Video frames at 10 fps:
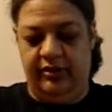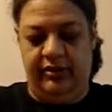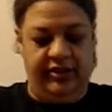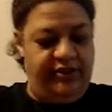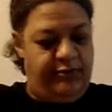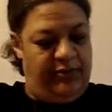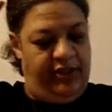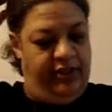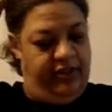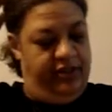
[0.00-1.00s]
It's
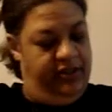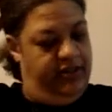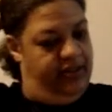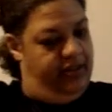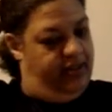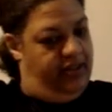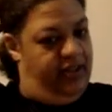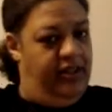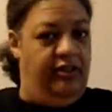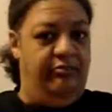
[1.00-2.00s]
been a
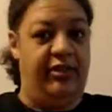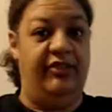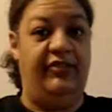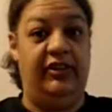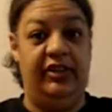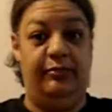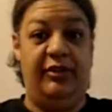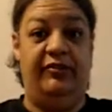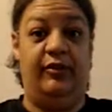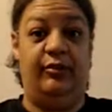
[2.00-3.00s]
little
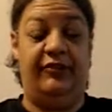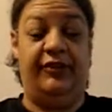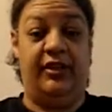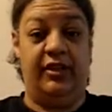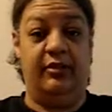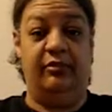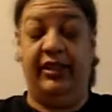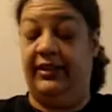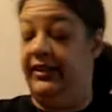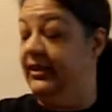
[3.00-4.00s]
bit of a rough time
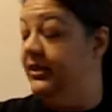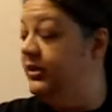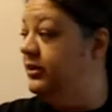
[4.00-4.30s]
lately.